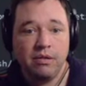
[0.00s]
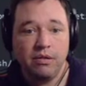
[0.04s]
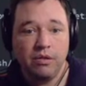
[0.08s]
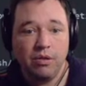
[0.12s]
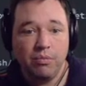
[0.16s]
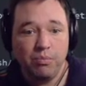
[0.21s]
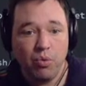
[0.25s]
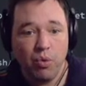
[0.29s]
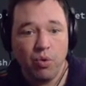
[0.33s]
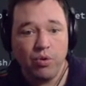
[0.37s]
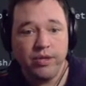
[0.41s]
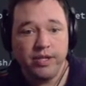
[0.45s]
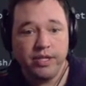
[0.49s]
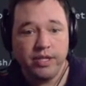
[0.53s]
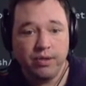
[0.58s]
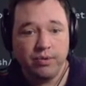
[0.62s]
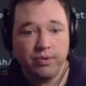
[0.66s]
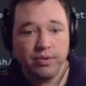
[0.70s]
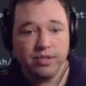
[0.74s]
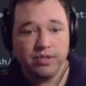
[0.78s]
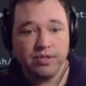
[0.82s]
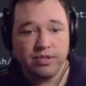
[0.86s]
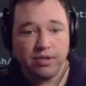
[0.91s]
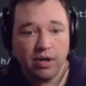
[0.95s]
the more that you
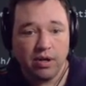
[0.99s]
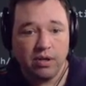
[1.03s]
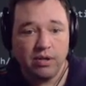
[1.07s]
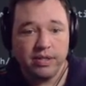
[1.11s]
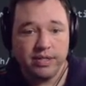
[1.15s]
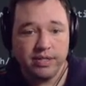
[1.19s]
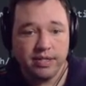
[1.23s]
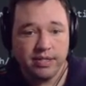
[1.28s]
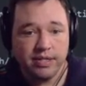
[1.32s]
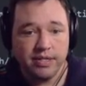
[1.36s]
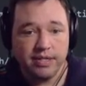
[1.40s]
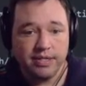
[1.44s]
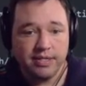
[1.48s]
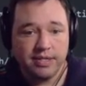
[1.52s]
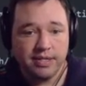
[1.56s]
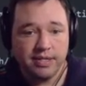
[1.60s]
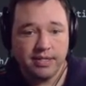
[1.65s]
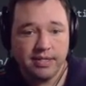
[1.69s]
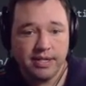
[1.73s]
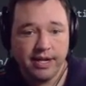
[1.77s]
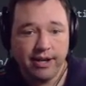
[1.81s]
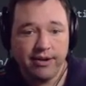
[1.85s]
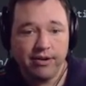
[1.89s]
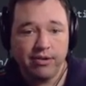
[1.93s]
install into this
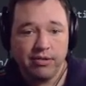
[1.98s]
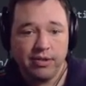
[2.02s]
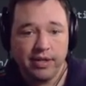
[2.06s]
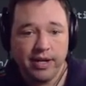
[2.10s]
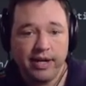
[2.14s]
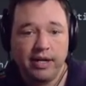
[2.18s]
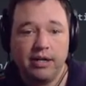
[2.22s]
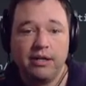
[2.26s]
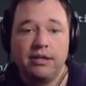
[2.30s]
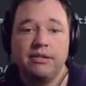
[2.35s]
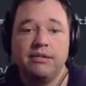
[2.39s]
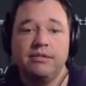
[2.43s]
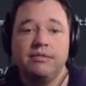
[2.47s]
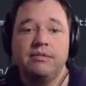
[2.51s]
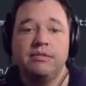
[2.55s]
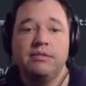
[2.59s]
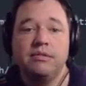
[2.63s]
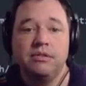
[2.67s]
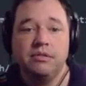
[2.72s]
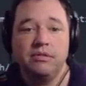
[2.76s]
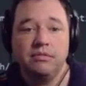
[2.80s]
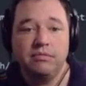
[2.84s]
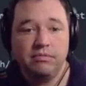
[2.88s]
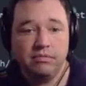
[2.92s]
container layer,
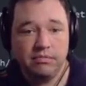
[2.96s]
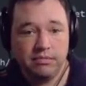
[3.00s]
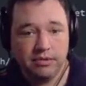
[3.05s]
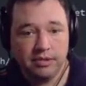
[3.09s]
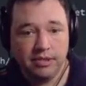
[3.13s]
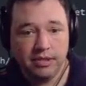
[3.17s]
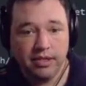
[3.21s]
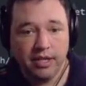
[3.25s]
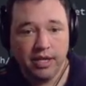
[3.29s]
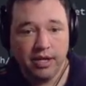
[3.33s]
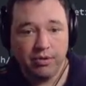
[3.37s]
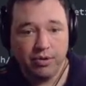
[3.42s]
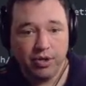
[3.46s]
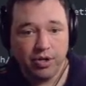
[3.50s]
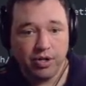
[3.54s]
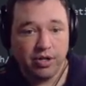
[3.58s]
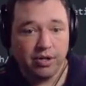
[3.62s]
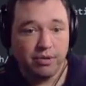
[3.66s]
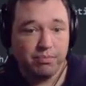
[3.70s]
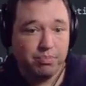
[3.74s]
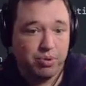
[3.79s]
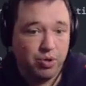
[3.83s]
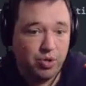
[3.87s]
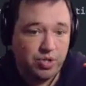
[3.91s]
you know, you're going
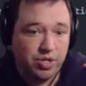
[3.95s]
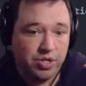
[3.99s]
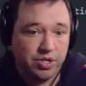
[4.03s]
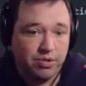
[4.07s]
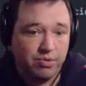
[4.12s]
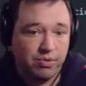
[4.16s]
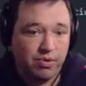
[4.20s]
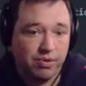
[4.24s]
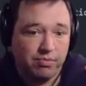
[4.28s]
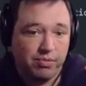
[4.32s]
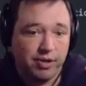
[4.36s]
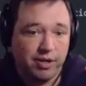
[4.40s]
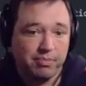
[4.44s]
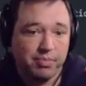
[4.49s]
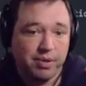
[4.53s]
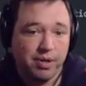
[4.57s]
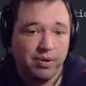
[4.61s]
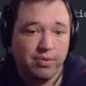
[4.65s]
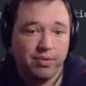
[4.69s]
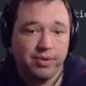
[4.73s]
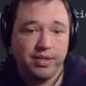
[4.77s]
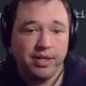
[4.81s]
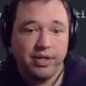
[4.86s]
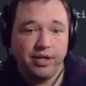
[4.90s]
to push it to a
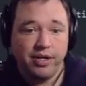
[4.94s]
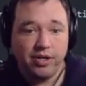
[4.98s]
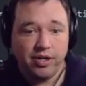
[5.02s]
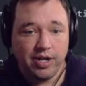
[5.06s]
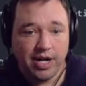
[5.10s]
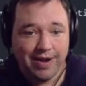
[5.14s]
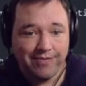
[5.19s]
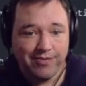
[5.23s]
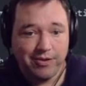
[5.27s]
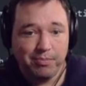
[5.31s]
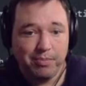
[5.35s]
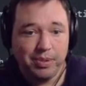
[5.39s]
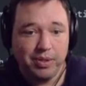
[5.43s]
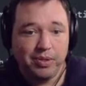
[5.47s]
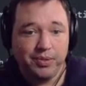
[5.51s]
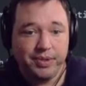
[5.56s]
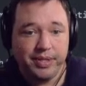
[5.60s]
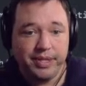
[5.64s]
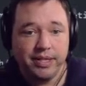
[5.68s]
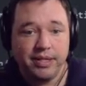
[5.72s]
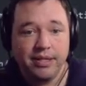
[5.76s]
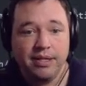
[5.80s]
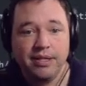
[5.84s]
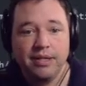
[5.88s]
repo, and then you're going to have to build
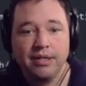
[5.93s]
it.